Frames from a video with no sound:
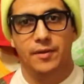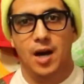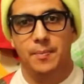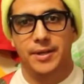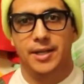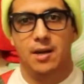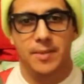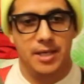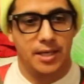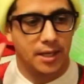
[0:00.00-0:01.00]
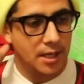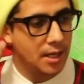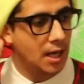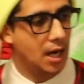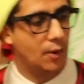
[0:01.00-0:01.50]
up and coming
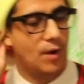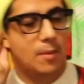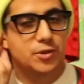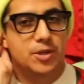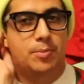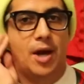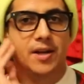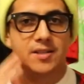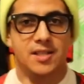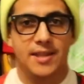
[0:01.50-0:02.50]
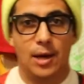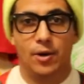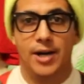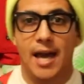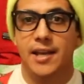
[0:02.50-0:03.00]
Real Madrid products. Theo
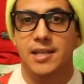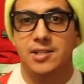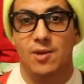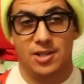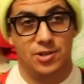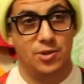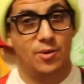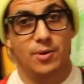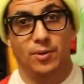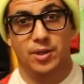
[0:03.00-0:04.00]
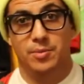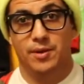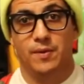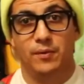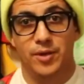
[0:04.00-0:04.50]
Hernandez, who actually scored a really
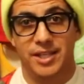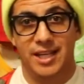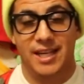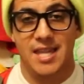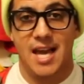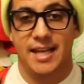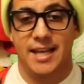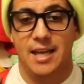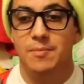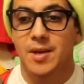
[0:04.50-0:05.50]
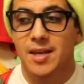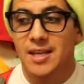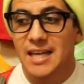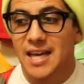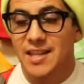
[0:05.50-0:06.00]
beautiful free kick in that game,
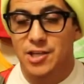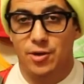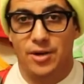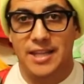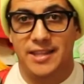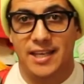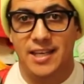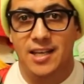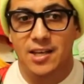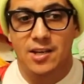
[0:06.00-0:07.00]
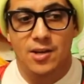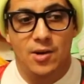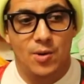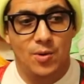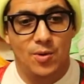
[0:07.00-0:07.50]
and then Llorente,
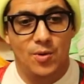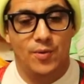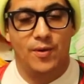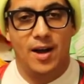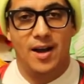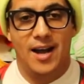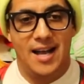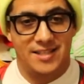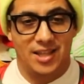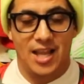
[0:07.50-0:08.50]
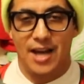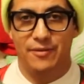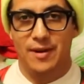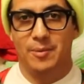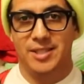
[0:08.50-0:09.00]
who has a lot of
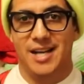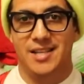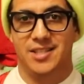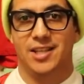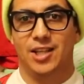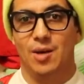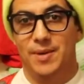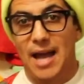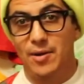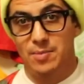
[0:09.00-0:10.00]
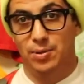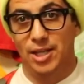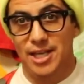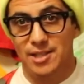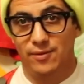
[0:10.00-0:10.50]
family ties to the club, and now he
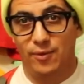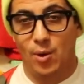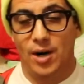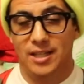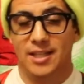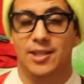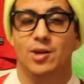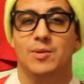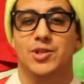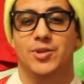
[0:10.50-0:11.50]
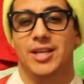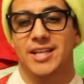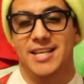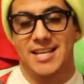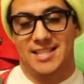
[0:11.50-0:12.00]
plays for Atletico Madrid.
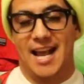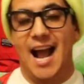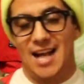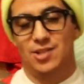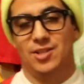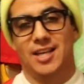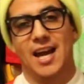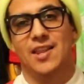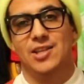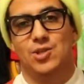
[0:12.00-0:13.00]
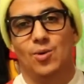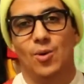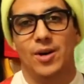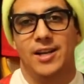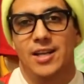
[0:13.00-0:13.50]
He is actually the guy that
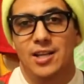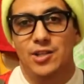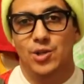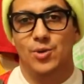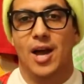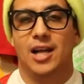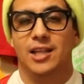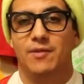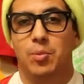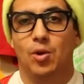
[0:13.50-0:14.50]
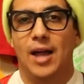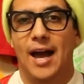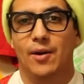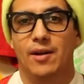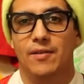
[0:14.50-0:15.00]
scored to knock Liverpool
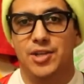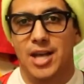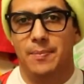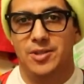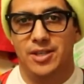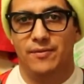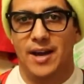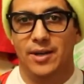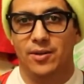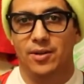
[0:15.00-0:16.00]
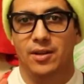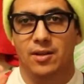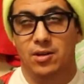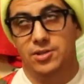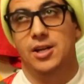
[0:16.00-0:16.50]
out of the Champions League final,
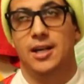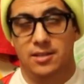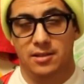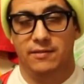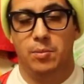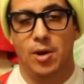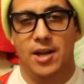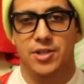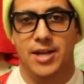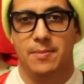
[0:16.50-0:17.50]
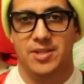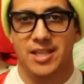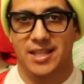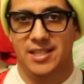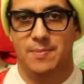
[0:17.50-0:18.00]
or to knock Liverpool out of the Champions
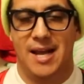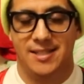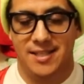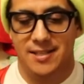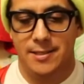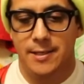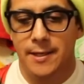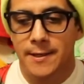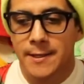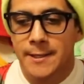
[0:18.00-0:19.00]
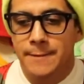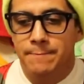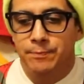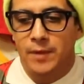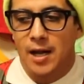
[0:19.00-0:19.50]
League this past season.
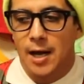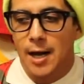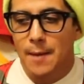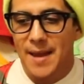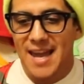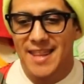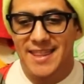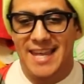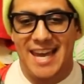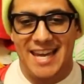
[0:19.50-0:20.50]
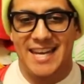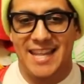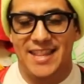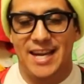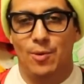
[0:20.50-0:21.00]
And then
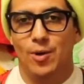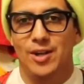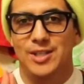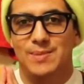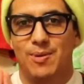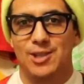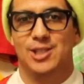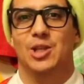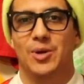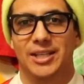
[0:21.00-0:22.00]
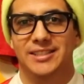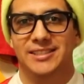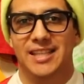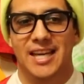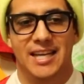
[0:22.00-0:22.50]
there was Barcelona,
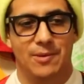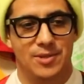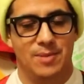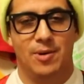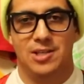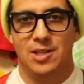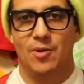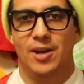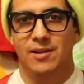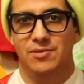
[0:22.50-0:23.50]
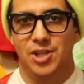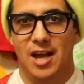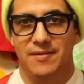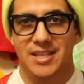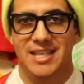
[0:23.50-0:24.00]
and it was the Barcelona of
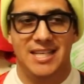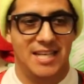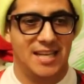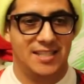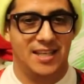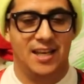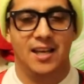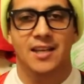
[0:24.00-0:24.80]
Xavi, Iniesta,